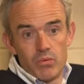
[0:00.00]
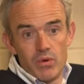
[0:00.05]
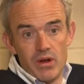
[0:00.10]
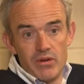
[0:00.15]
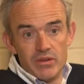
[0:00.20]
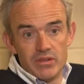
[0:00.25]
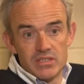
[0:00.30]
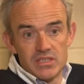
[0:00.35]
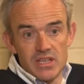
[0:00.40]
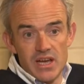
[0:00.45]

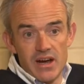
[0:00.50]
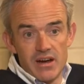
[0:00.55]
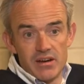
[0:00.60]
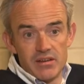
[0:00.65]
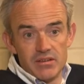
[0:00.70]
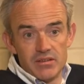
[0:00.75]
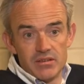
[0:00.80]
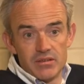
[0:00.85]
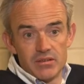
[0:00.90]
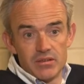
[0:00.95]
where it
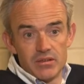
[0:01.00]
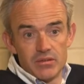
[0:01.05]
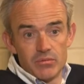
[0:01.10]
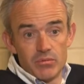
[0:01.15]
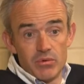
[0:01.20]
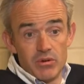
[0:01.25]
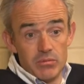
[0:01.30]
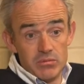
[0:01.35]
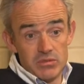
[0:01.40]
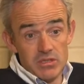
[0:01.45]
started,
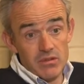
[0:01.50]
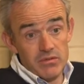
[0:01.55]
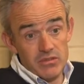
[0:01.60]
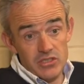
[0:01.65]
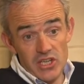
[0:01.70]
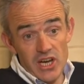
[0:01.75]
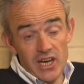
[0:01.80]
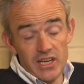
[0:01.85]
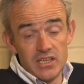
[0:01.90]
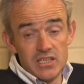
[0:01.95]
where himself
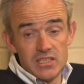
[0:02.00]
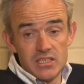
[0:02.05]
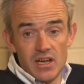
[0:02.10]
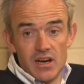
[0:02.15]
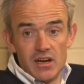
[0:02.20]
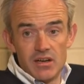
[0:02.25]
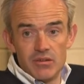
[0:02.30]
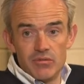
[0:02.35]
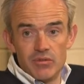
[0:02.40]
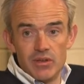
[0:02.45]
and Jackie
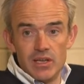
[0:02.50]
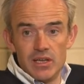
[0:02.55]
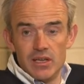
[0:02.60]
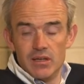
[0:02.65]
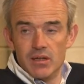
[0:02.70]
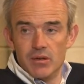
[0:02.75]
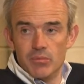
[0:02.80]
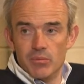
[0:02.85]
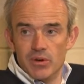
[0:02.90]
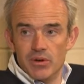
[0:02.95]
started really,
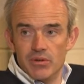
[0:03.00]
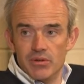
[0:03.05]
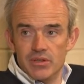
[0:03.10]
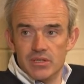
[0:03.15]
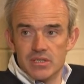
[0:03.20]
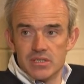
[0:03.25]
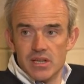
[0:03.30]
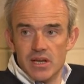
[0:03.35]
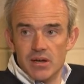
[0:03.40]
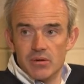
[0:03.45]
and where it
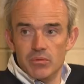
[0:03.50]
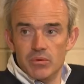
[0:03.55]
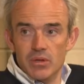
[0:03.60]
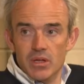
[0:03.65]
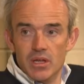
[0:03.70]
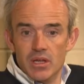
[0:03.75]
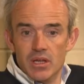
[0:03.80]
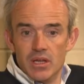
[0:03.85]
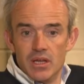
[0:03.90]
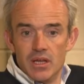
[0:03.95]
is now
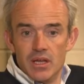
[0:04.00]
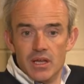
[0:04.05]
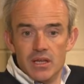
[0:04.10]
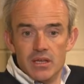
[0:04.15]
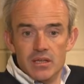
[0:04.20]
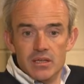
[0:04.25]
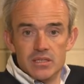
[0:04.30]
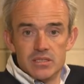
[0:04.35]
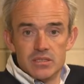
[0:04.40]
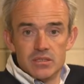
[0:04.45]
uh,
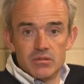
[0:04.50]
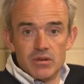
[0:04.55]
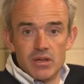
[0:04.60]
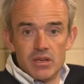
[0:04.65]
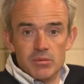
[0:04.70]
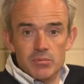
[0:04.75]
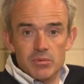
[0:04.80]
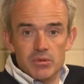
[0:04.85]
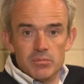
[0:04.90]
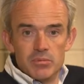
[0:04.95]
is
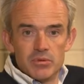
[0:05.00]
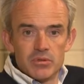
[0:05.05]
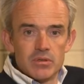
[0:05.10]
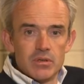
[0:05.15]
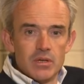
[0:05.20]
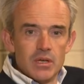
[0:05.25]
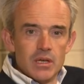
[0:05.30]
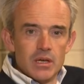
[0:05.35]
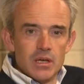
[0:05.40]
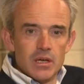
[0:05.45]
incredible. But
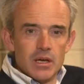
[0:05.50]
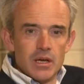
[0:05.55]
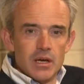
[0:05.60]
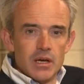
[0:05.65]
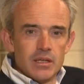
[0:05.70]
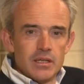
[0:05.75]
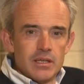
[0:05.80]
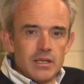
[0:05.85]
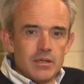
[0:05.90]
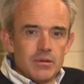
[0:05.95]

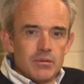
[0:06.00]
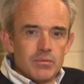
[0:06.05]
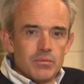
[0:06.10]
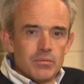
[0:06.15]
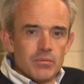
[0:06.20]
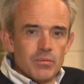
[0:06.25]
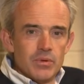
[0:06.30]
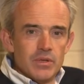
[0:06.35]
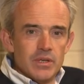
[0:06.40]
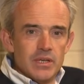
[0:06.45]
I think
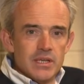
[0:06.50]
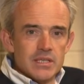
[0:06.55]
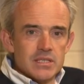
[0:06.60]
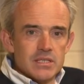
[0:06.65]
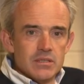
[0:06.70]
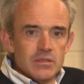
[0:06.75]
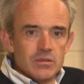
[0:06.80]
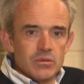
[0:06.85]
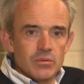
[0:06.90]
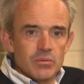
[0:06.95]
when you
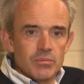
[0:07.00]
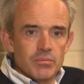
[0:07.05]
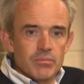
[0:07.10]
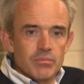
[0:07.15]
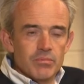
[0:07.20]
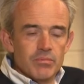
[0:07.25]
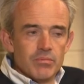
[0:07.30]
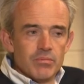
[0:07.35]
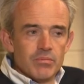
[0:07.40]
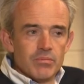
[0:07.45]
listen to
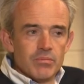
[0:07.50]
him